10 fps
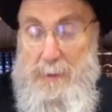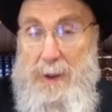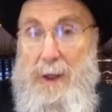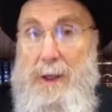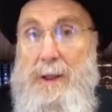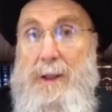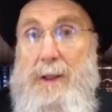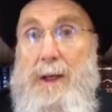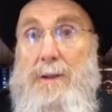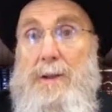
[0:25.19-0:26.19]
Bederech
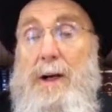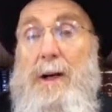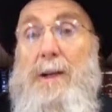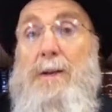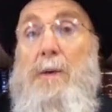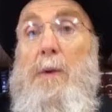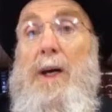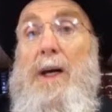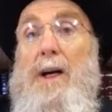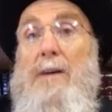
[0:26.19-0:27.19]
ikesh are in the
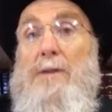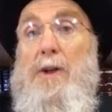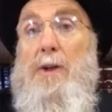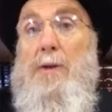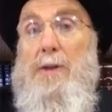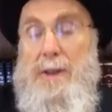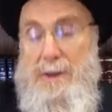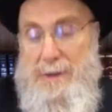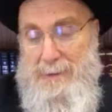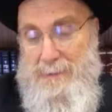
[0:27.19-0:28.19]
way of the
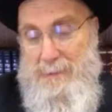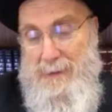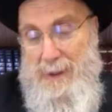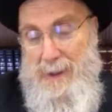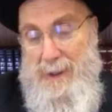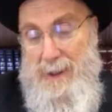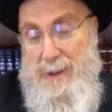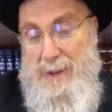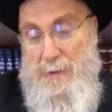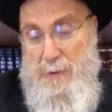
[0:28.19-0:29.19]
crooked.
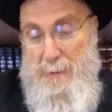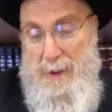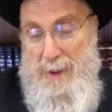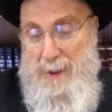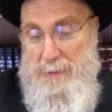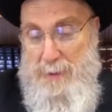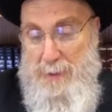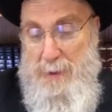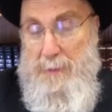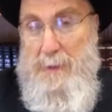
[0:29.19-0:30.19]
Shomer
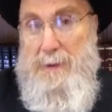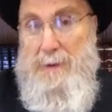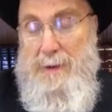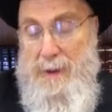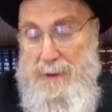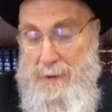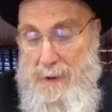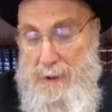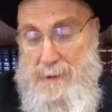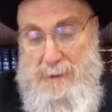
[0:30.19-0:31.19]
nafsho, a person that
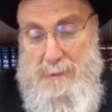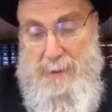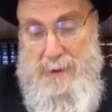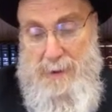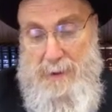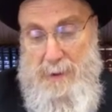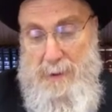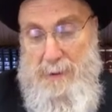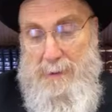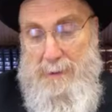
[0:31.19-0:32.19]
guards his
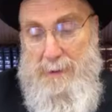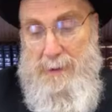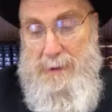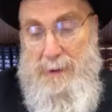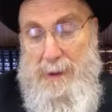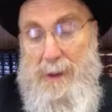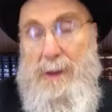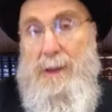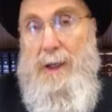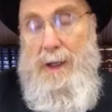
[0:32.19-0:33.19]
soul,
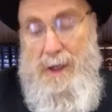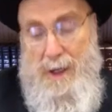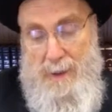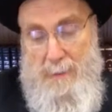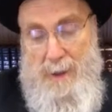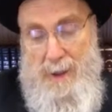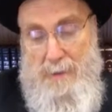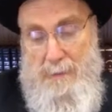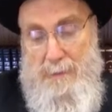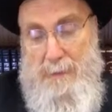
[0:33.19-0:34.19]
yirchak
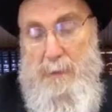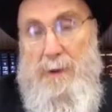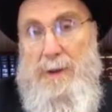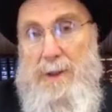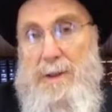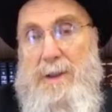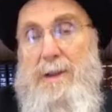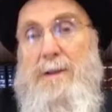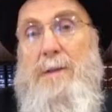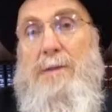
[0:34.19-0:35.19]
mehem, will
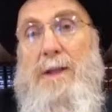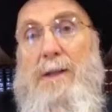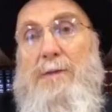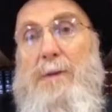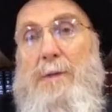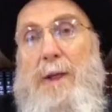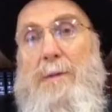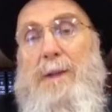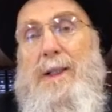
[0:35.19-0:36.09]
distance himself from them.